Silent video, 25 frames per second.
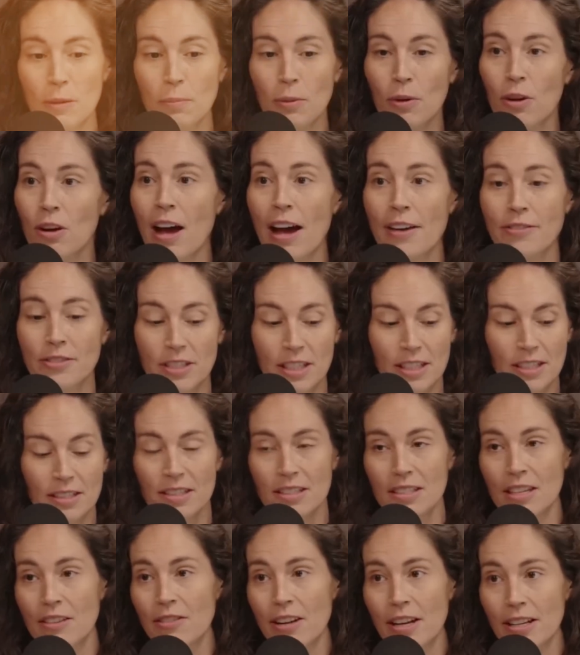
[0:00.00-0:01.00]
people, I've seen
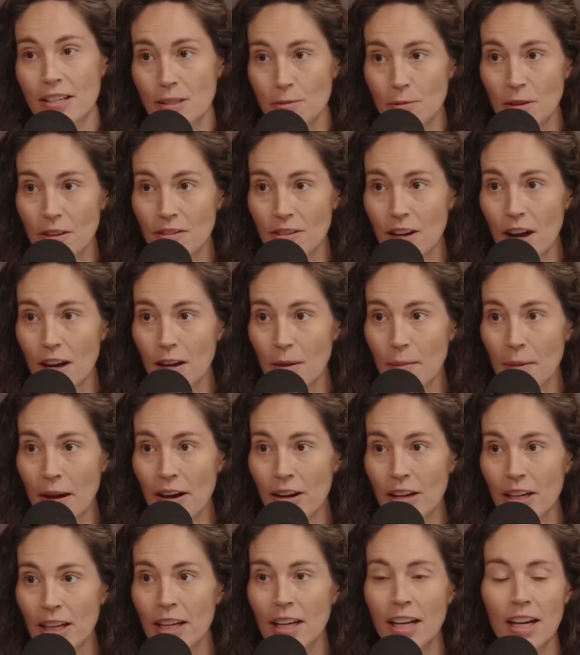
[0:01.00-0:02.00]
Stephen A. Smith talk
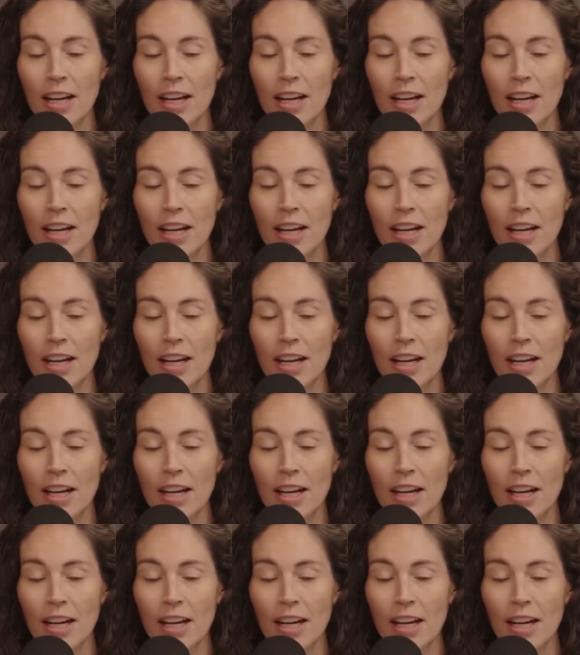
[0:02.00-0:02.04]
about